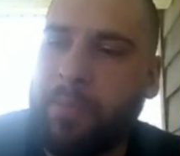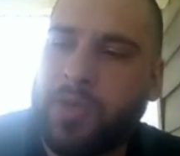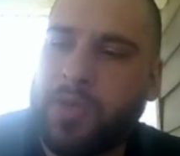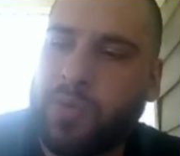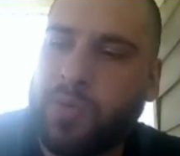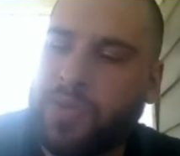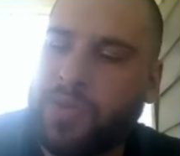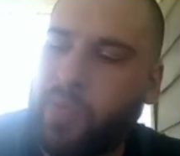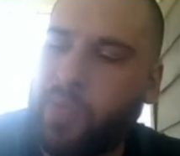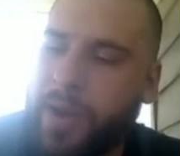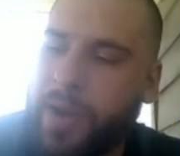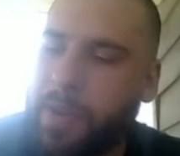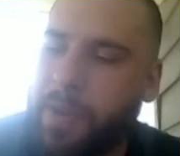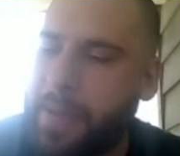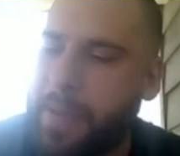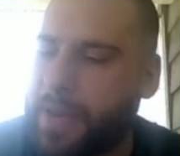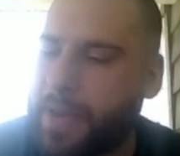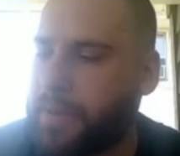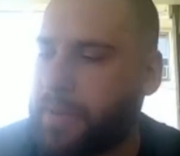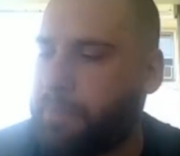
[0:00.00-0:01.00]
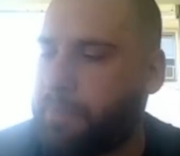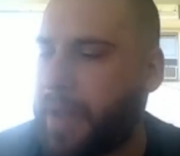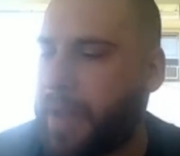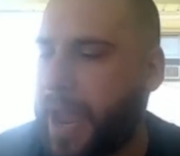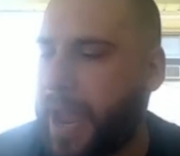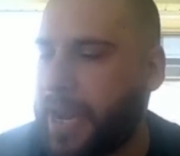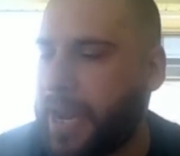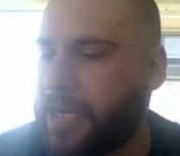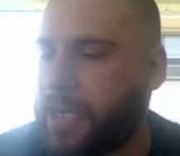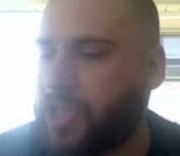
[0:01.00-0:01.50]
which was recommended
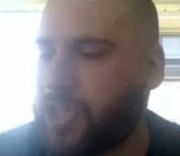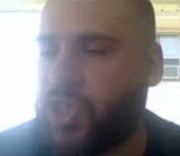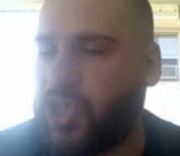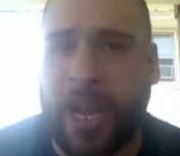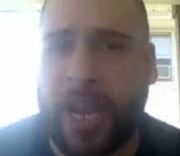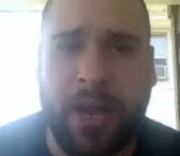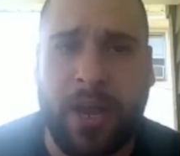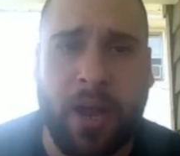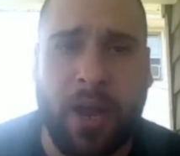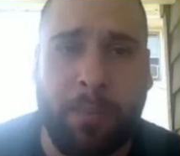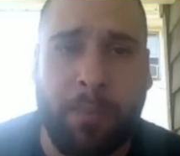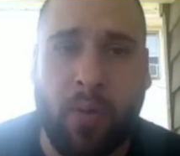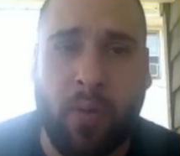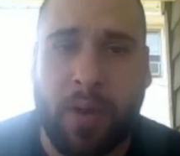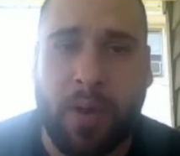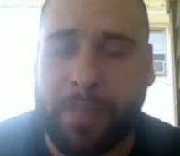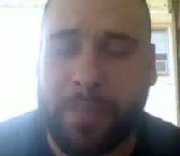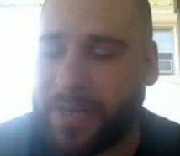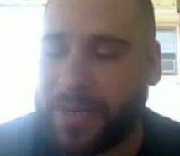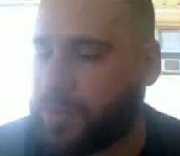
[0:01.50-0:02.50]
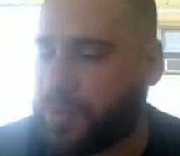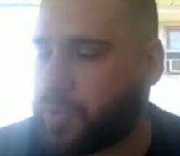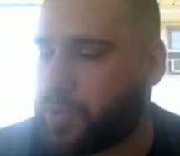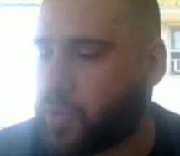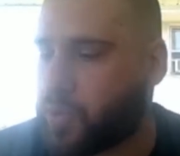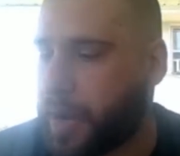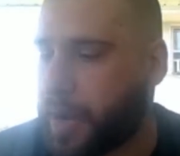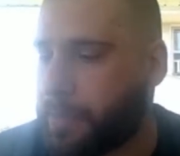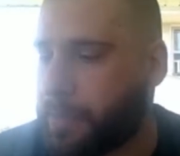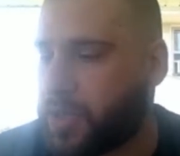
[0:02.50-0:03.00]
by Jacob, one of my
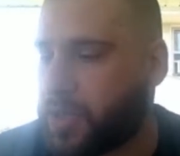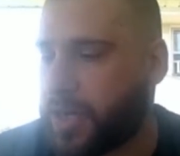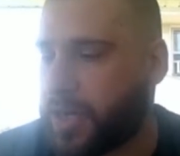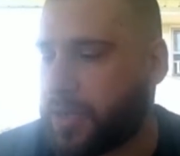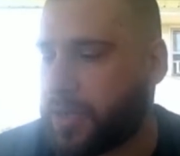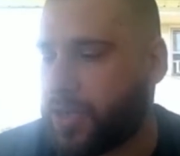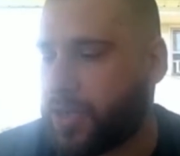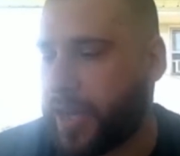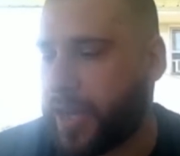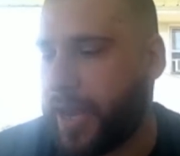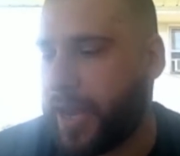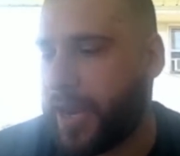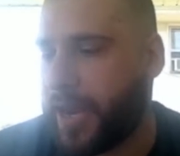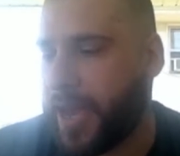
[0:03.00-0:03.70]
subscribers yesterday.